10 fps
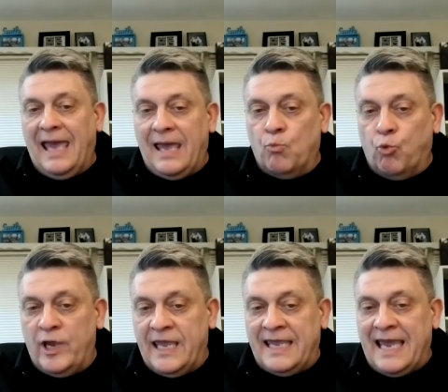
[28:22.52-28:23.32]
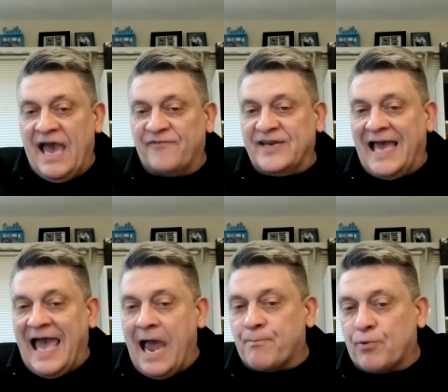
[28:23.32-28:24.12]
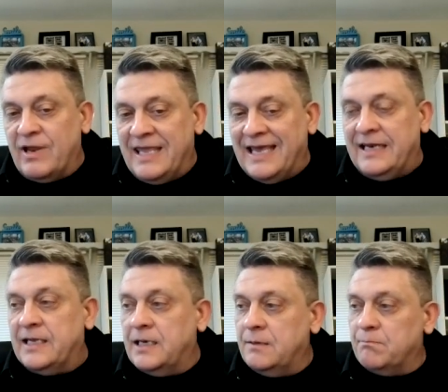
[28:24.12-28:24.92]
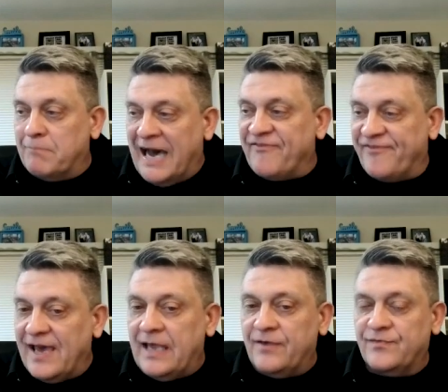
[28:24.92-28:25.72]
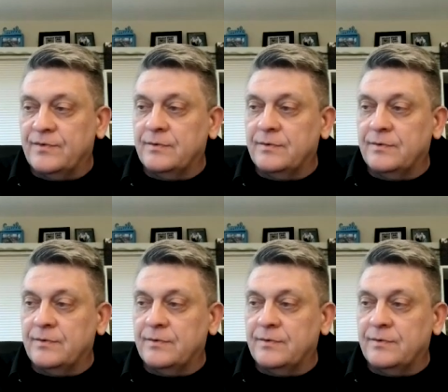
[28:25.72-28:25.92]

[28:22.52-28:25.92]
And we have to apprehend it by faith.